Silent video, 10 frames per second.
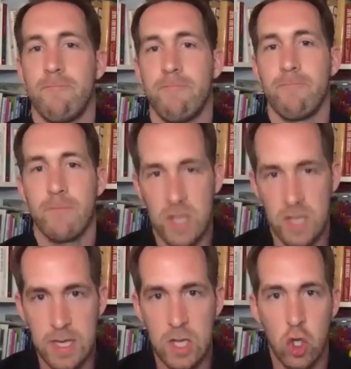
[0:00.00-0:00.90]

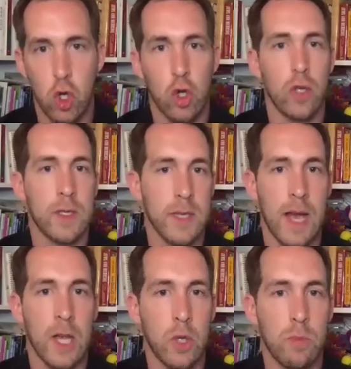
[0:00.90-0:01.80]
success circle
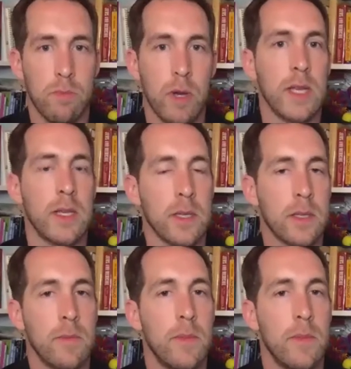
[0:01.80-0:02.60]
slash buddy system?